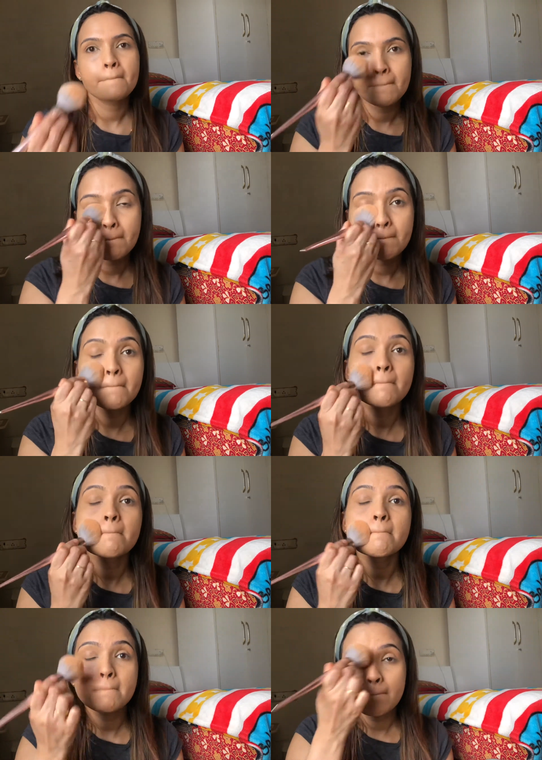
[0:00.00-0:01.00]

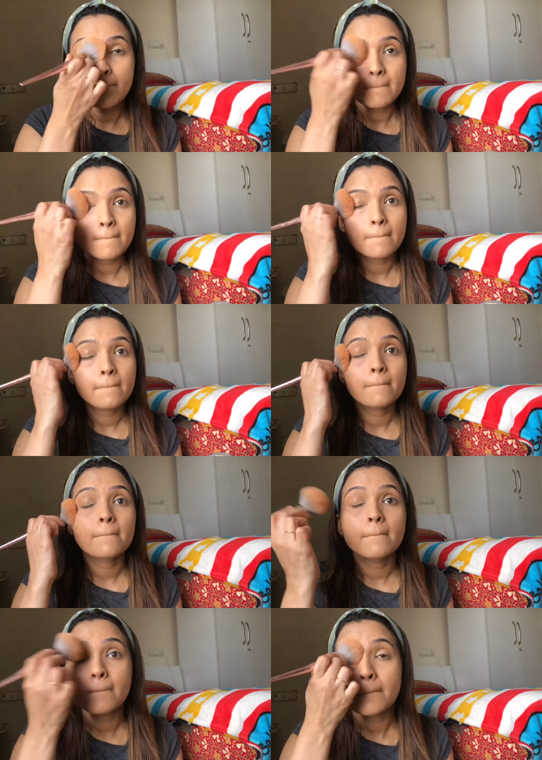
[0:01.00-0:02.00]

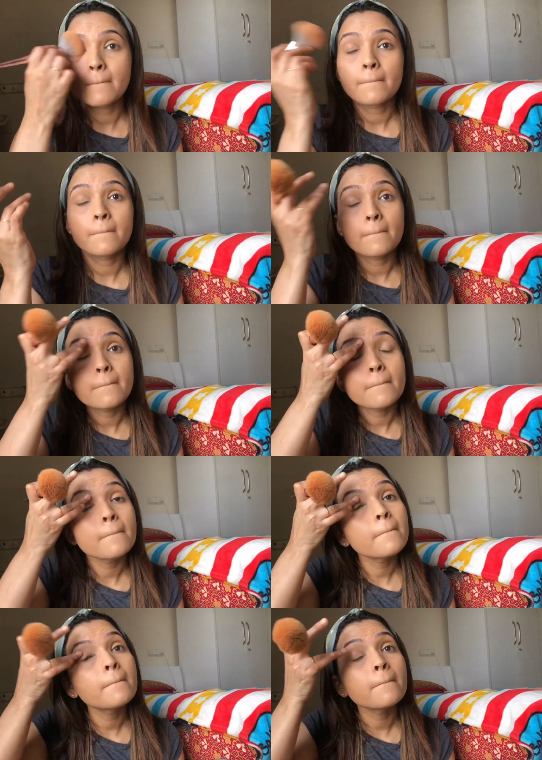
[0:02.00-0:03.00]

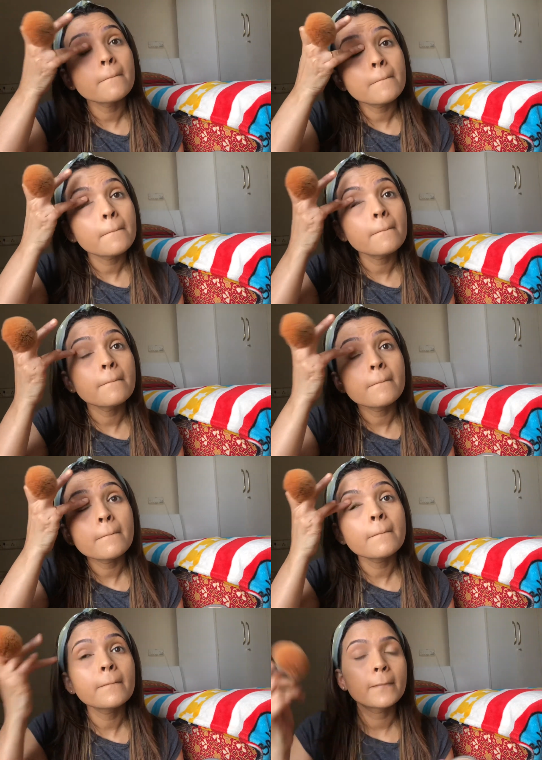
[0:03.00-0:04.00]

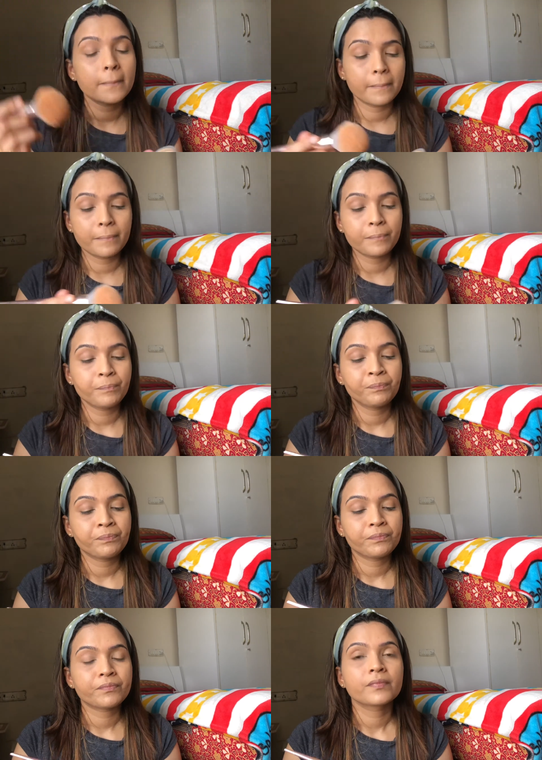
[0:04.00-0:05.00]

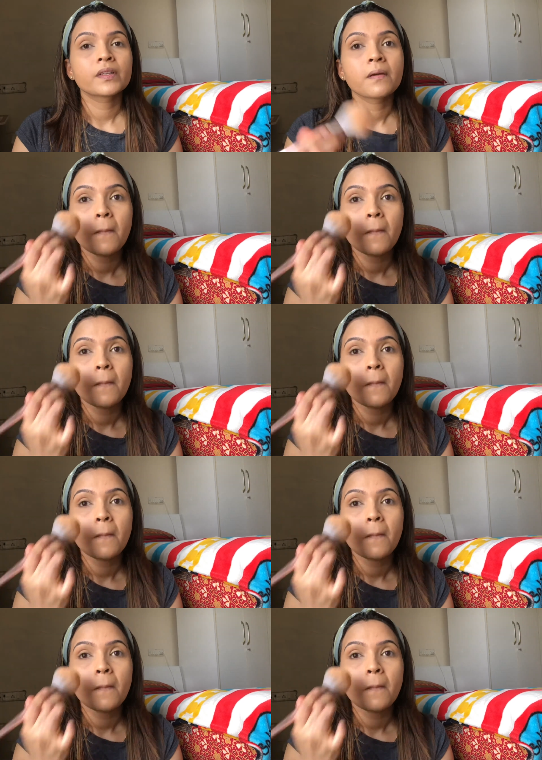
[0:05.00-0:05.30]
No one is speaking in this clip.